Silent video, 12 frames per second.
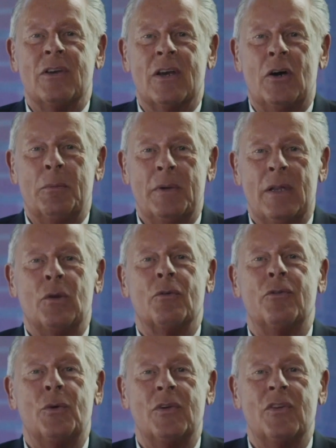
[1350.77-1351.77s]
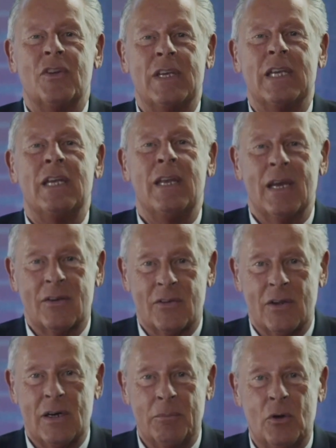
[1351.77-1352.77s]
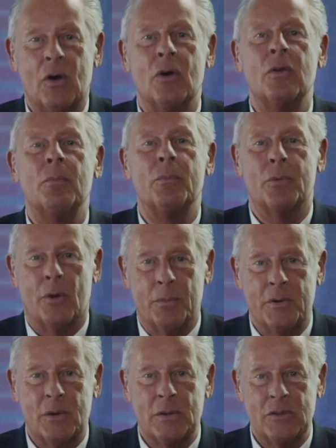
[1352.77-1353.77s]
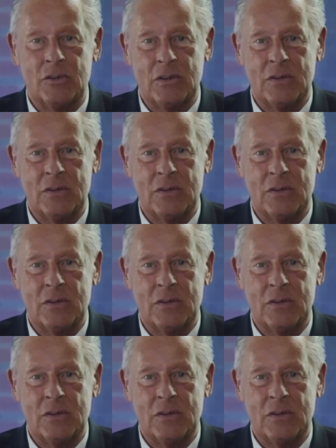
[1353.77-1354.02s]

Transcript: Galpin. I look forward to seeing you next time on Property Question